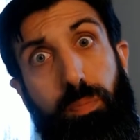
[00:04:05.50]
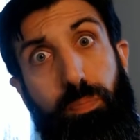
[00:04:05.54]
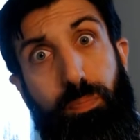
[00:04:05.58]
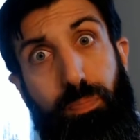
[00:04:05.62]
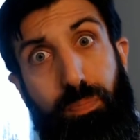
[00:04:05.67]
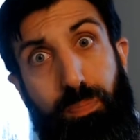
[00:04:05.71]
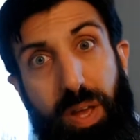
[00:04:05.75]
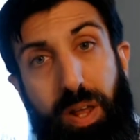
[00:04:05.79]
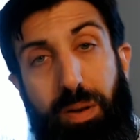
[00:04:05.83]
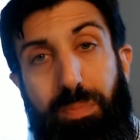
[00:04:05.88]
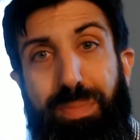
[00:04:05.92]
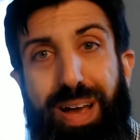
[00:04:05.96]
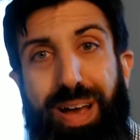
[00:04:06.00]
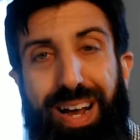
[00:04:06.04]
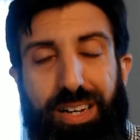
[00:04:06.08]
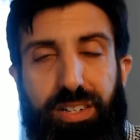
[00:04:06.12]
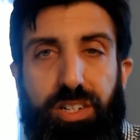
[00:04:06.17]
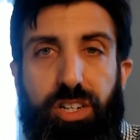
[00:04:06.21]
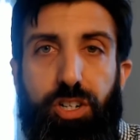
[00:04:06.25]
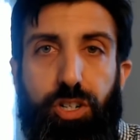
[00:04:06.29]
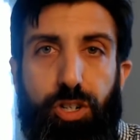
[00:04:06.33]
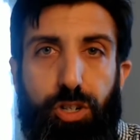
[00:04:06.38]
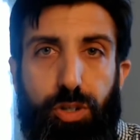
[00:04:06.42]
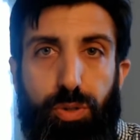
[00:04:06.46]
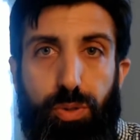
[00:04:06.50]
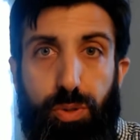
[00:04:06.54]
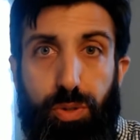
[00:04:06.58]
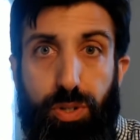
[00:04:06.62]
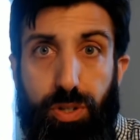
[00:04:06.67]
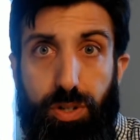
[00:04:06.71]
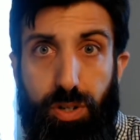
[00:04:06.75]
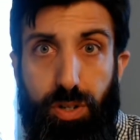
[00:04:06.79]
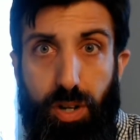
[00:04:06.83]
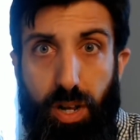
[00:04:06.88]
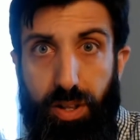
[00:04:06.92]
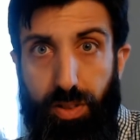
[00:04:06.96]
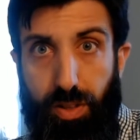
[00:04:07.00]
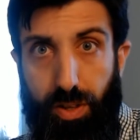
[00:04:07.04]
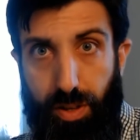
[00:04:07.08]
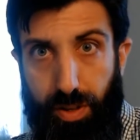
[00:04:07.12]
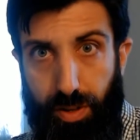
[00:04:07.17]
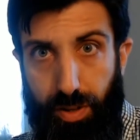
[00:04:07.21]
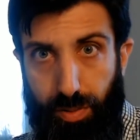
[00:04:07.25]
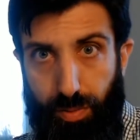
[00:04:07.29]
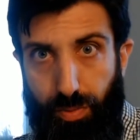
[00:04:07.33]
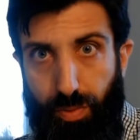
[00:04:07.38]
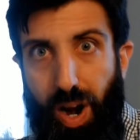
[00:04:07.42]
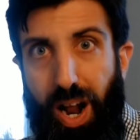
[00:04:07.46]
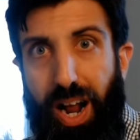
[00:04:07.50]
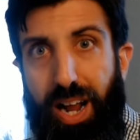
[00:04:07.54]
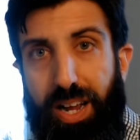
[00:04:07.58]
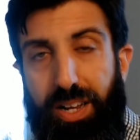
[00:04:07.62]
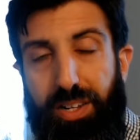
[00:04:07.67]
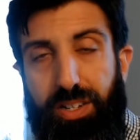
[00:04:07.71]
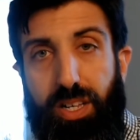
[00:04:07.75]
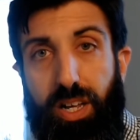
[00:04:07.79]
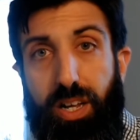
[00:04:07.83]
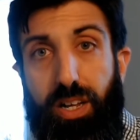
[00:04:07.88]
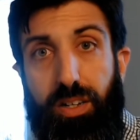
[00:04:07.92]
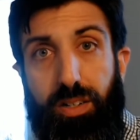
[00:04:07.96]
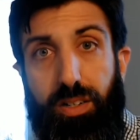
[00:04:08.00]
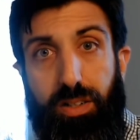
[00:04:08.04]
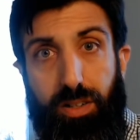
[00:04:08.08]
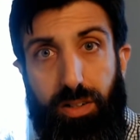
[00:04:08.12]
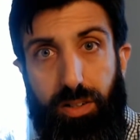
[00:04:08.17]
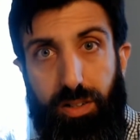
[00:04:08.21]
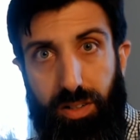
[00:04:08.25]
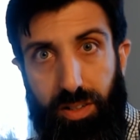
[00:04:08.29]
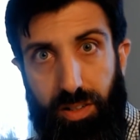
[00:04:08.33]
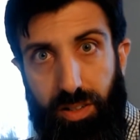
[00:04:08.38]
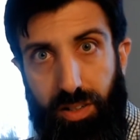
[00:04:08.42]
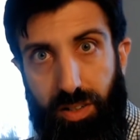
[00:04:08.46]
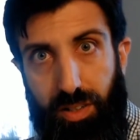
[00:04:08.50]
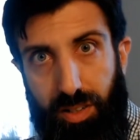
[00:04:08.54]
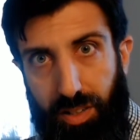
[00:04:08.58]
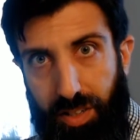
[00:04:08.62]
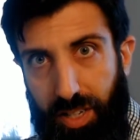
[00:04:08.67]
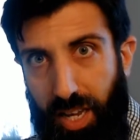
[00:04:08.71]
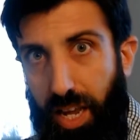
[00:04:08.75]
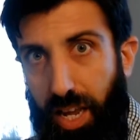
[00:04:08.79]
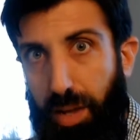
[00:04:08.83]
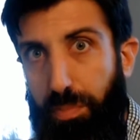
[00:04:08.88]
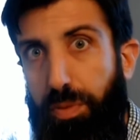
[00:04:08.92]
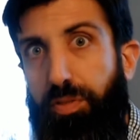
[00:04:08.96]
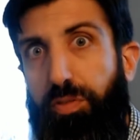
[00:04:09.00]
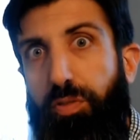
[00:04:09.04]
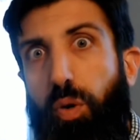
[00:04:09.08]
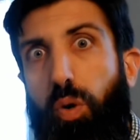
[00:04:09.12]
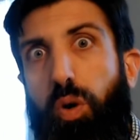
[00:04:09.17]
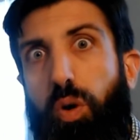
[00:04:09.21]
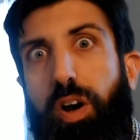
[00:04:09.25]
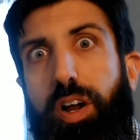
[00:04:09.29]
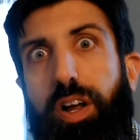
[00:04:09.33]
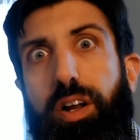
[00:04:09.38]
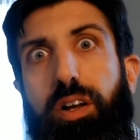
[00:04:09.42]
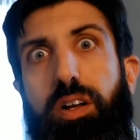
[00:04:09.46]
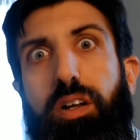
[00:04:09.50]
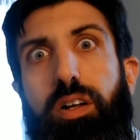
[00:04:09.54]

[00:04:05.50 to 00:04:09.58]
BitMEX issues and the rise that came before it.